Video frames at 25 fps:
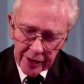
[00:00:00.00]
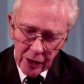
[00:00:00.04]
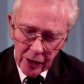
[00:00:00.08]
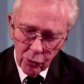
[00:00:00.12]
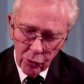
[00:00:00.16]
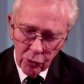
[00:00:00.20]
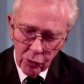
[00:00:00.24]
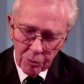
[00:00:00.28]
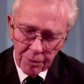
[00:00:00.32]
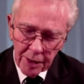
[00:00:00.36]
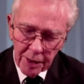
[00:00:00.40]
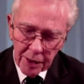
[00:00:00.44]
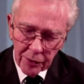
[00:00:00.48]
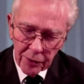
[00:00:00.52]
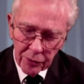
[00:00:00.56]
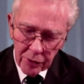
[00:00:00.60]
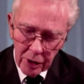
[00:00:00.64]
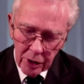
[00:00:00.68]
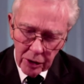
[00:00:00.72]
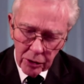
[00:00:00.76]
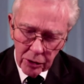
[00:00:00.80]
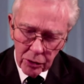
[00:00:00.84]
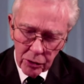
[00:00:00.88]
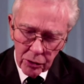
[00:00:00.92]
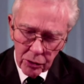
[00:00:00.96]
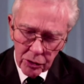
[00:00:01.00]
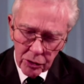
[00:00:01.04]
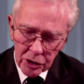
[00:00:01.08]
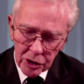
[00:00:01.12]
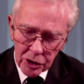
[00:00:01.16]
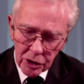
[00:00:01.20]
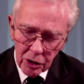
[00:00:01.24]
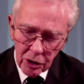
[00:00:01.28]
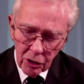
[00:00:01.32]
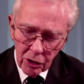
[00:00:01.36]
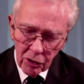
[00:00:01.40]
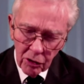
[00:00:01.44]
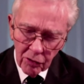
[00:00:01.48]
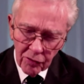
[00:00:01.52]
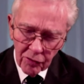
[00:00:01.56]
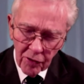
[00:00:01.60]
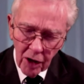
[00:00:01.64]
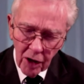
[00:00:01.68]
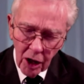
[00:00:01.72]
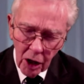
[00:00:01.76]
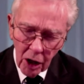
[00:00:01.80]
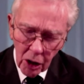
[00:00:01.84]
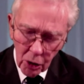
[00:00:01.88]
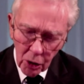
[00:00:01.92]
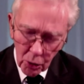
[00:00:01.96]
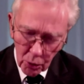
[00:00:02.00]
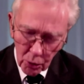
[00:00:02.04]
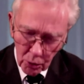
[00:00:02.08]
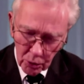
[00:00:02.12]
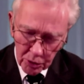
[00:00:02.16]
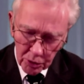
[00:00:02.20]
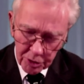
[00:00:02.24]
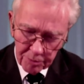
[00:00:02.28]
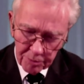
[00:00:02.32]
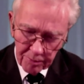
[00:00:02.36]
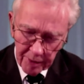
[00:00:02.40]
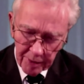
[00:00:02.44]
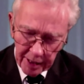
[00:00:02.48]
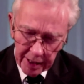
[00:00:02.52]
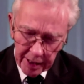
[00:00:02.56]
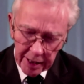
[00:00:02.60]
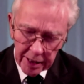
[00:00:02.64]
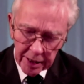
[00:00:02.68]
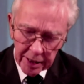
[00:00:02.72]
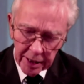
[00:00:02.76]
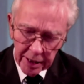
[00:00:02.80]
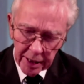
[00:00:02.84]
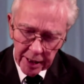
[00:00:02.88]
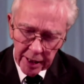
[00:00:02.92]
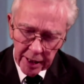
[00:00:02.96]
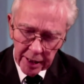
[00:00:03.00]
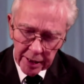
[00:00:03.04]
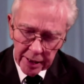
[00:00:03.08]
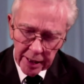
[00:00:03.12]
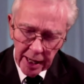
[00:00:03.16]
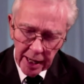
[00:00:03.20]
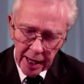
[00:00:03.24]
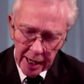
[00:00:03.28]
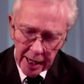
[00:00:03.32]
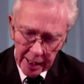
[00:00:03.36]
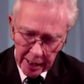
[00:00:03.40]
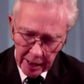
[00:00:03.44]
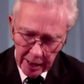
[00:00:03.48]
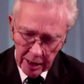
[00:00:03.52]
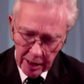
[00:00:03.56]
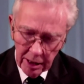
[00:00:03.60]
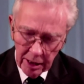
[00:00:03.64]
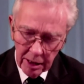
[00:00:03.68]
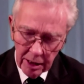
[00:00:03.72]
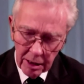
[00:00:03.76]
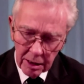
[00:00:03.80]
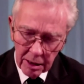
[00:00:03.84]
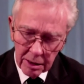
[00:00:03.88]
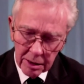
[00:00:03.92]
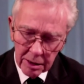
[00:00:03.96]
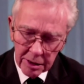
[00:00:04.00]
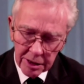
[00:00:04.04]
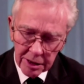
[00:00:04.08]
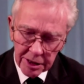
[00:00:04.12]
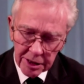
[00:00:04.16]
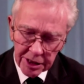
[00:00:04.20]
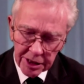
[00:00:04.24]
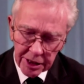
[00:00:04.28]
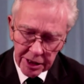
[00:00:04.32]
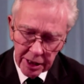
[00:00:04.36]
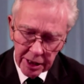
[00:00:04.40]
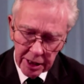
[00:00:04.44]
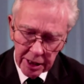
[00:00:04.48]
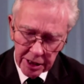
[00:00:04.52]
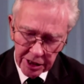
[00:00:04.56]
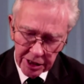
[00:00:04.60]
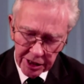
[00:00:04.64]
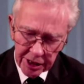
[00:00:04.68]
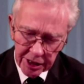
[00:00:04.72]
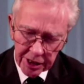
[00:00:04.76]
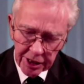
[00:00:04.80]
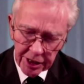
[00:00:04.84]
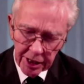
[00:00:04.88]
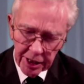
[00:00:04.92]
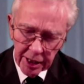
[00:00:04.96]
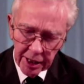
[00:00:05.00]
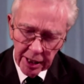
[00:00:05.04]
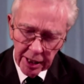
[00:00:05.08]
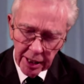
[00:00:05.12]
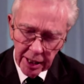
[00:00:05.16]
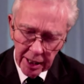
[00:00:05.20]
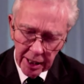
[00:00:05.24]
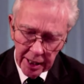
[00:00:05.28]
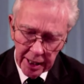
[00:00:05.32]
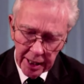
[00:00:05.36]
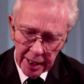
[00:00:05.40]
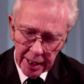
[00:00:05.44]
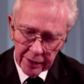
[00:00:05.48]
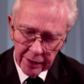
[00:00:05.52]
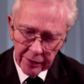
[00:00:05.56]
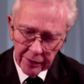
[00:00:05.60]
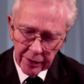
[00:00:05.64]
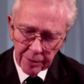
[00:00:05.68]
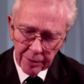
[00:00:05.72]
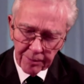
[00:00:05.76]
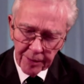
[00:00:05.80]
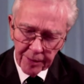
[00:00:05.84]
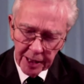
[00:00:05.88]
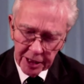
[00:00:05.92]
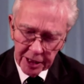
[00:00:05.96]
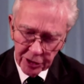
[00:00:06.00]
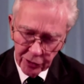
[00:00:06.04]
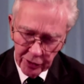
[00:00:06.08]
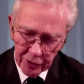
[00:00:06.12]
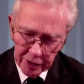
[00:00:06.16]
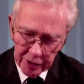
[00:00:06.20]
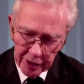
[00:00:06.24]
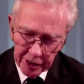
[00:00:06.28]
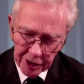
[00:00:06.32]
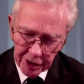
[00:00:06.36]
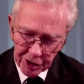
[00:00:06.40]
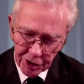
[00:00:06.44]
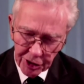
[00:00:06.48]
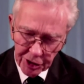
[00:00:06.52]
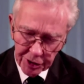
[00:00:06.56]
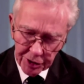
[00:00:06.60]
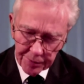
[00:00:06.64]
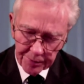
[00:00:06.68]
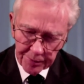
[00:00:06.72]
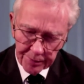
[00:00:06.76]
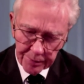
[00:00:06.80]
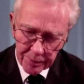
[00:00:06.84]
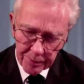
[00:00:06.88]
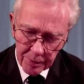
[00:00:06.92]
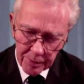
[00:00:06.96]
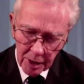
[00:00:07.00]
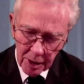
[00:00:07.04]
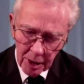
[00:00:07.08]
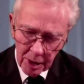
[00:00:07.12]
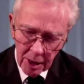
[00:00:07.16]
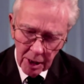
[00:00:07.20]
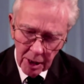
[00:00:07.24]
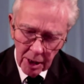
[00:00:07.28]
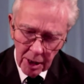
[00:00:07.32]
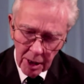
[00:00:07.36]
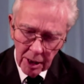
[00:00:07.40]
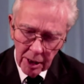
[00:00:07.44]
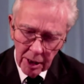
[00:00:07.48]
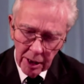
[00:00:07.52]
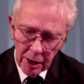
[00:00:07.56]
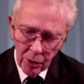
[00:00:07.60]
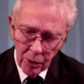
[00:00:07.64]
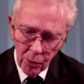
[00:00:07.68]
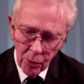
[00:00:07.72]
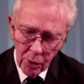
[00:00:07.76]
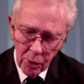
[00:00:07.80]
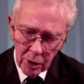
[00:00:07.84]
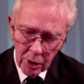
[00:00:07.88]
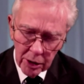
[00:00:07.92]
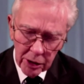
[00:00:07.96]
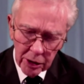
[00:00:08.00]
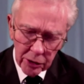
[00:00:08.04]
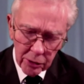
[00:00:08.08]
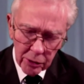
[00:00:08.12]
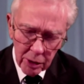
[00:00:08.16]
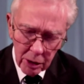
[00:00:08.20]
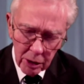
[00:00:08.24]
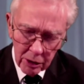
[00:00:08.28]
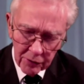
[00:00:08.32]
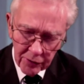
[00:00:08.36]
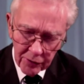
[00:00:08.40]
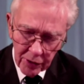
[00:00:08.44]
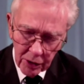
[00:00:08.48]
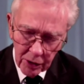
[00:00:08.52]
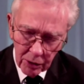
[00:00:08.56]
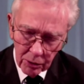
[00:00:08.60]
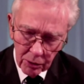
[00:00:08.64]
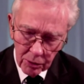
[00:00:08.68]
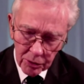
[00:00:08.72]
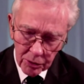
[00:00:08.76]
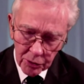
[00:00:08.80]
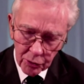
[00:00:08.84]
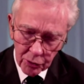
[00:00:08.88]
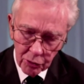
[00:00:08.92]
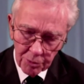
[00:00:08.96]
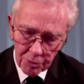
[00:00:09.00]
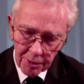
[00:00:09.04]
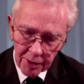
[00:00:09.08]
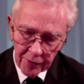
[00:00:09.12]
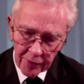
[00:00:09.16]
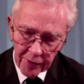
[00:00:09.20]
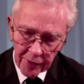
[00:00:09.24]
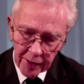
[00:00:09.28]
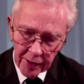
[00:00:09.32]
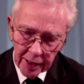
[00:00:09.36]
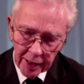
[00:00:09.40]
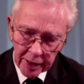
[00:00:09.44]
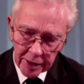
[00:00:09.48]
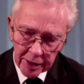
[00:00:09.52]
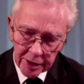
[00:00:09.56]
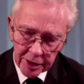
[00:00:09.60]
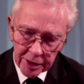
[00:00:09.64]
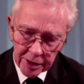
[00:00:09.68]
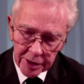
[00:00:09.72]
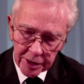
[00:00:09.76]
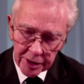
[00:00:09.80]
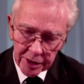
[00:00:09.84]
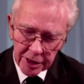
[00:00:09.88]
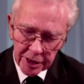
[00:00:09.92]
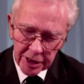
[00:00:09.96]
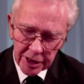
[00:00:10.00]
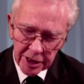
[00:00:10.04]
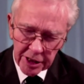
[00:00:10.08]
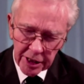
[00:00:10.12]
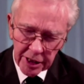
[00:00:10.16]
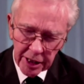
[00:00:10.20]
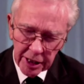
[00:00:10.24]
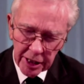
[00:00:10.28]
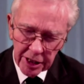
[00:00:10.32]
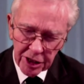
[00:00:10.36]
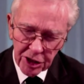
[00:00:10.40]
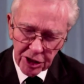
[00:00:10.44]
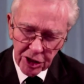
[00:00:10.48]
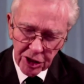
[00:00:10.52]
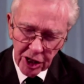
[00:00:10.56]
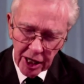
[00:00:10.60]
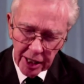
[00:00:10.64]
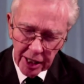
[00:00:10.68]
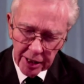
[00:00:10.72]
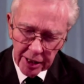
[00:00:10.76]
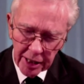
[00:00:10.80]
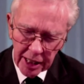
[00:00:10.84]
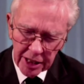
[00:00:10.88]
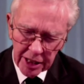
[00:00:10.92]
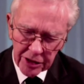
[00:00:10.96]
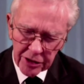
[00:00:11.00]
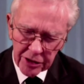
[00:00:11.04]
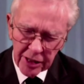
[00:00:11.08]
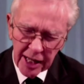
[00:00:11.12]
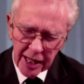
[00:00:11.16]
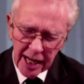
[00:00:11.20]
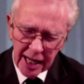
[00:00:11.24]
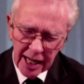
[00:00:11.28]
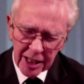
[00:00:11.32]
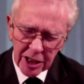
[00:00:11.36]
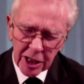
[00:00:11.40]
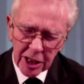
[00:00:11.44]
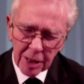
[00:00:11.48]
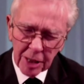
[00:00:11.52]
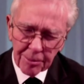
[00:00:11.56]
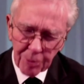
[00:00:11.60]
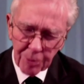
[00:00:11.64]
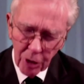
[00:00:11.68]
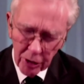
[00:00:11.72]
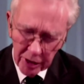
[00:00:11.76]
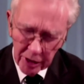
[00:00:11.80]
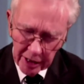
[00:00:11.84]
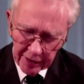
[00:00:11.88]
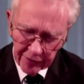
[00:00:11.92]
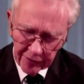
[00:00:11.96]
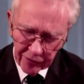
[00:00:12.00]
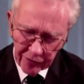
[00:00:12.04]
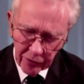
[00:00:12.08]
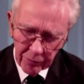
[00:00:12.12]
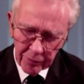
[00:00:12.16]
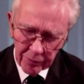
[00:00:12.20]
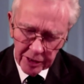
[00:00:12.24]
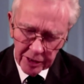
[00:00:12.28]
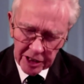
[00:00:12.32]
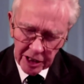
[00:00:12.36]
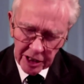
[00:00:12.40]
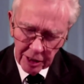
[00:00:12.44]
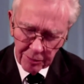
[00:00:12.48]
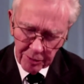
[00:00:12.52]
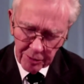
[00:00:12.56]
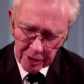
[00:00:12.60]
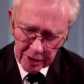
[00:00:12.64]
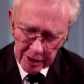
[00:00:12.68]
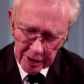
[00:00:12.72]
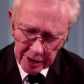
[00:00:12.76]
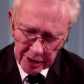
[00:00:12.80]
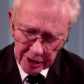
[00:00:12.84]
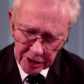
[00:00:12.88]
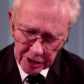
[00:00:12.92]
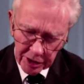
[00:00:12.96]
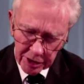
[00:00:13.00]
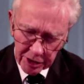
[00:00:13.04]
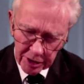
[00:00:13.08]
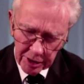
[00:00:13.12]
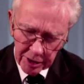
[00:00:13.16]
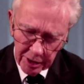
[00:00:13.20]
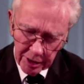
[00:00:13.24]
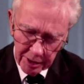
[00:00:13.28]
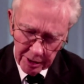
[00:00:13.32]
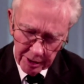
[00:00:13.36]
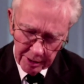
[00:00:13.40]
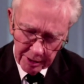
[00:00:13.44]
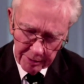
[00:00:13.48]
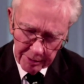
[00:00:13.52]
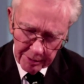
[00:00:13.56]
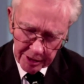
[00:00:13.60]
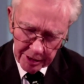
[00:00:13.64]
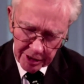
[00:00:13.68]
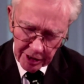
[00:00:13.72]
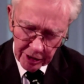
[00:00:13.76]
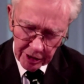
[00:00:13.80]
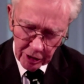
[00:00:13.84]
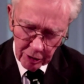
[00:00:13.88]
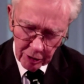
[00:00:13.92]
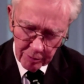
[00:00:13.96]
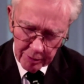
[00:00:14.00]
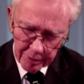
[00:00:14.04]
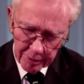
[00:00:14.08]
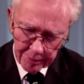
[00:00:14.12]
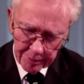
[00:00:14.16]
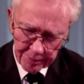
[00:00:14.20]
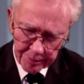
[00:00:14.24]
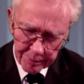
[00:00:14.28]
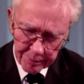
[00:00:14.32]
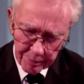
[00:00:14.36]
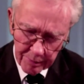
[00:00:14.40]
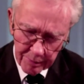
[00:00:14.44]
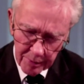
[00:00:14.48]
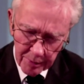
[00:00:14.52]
there would be rows of holes made in agar sitting in the Petri dish. In one row of holes would be the antigen, the antibody from the Japanese gentleman,